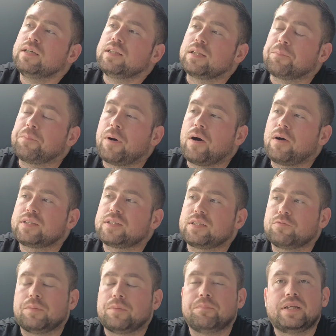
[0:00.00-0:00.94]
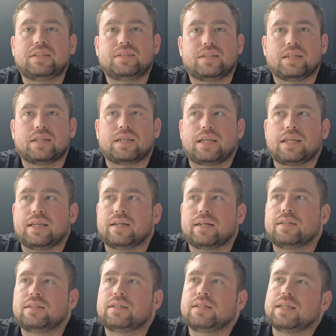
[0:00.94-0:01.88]
The parts that we're missing
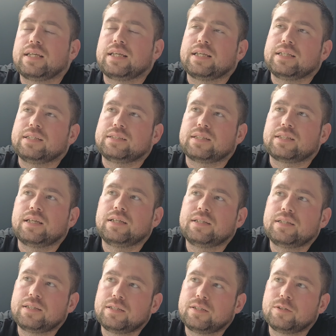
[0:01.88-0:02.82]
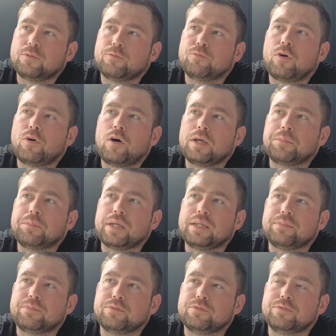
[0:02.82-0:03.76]
here is why
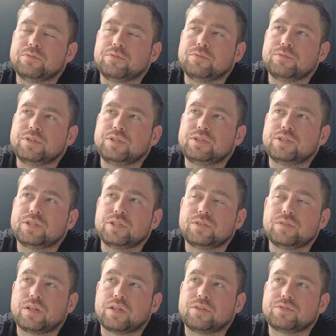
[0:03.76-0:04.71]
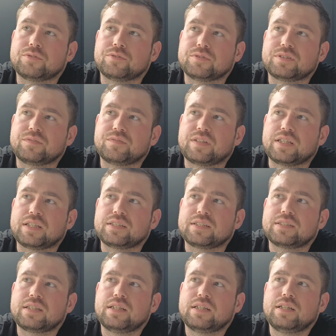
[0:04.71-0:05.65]
people would do those sorts of things.